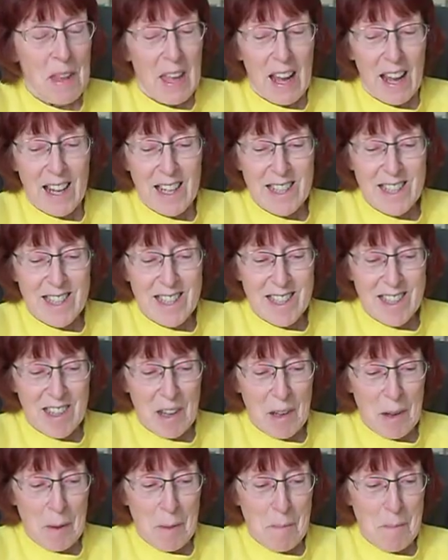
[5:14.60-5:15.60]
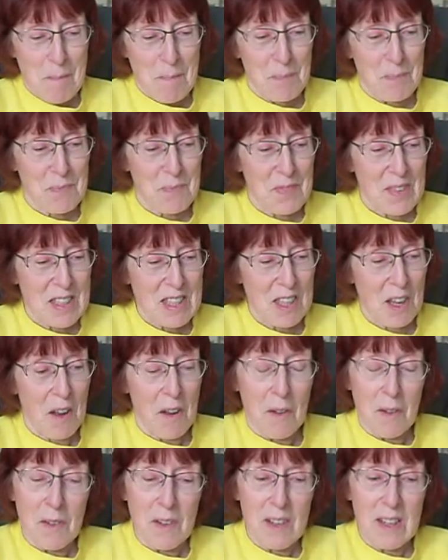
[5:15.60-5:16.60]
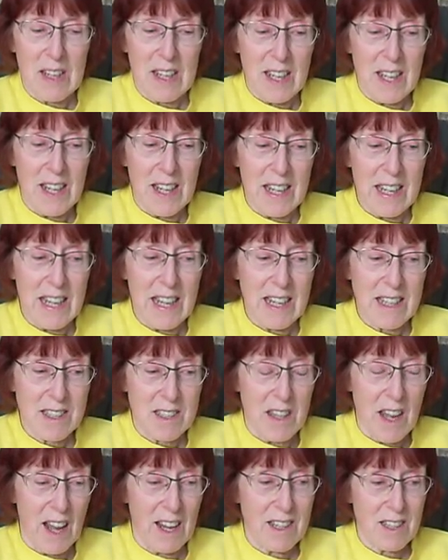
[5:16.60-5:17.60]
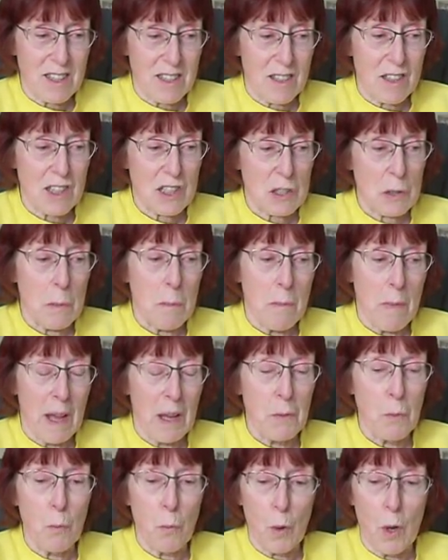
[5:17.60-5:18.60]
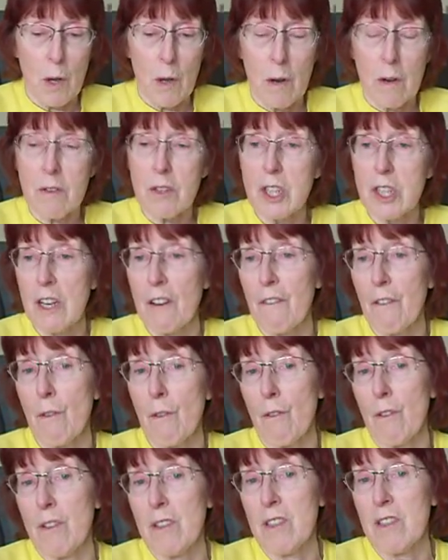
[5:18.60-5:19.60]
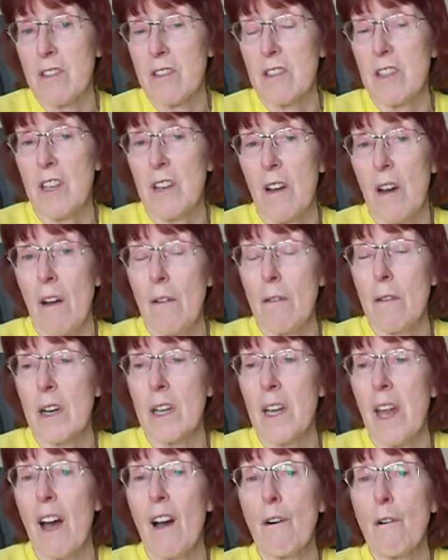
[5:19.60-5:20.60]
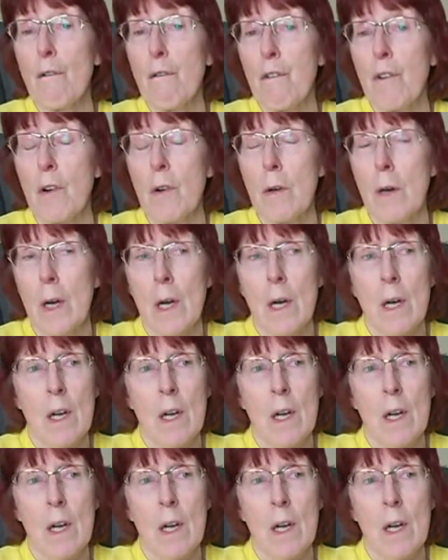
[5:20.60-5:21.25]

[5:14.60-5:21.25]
And so it's nice that some men were chivalrous, you know, and helpful,